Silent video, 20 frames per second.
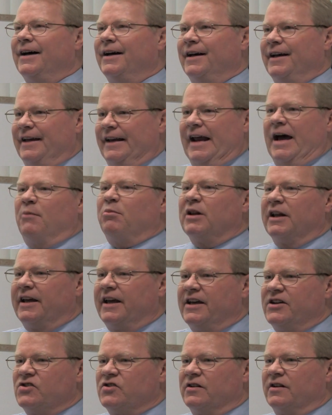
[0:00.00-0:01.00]
an
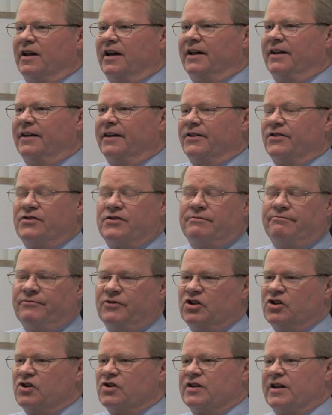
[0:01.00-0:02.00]
application like this.
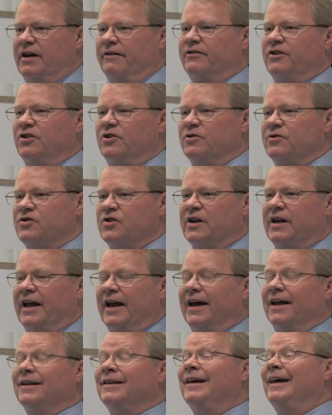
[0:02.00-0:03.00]
You just have to do what you
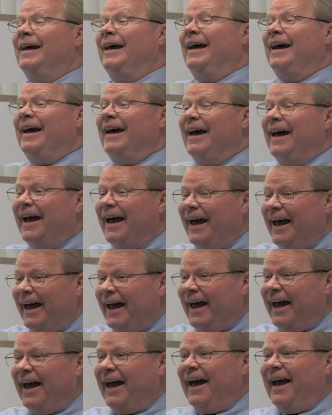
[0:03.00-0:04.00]
can.
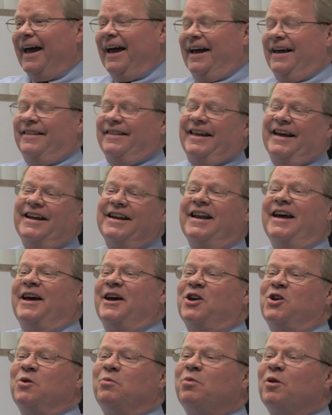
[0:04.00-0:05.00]
And then
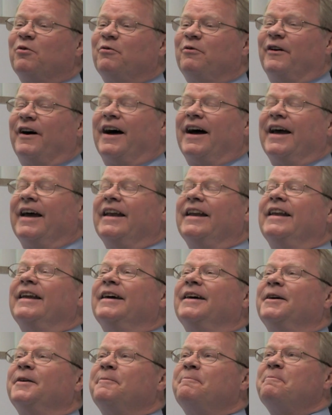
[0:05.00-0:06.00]
you provide
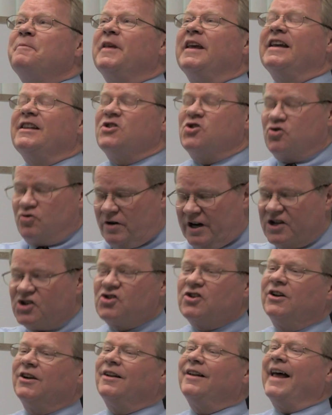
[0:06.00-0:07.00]

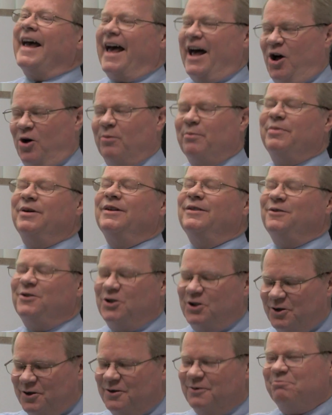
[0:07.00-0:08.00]
instructional help
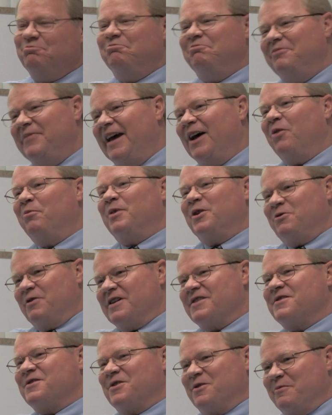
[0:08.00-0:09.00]
to help
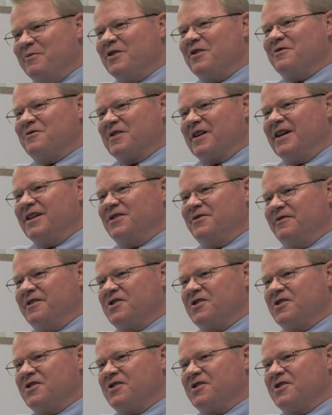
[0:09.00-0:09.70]
address some of those kinds of